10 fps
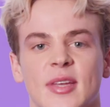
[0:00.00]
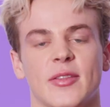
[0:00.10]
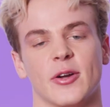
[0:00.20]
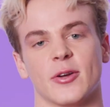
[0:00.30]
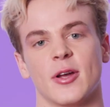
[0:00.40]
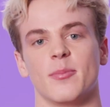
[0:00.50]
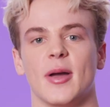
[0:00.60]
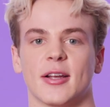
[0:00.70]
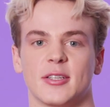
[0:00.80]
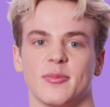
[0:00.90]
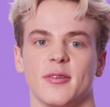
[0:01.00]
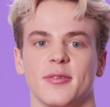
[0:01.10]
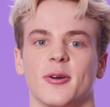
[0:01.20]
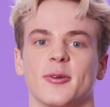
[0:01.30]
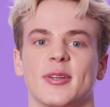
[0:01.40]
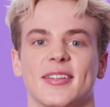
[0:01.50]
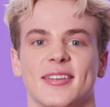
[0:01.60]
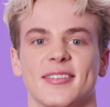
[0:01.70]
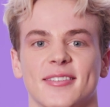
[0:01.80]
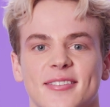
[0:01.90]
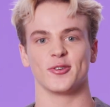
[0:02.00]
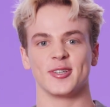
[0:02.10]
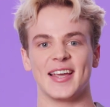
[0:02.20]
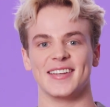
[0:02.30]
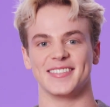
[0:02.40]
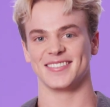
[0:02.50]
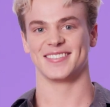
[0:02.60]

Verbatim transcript: And then I'll come back to my phone and then create.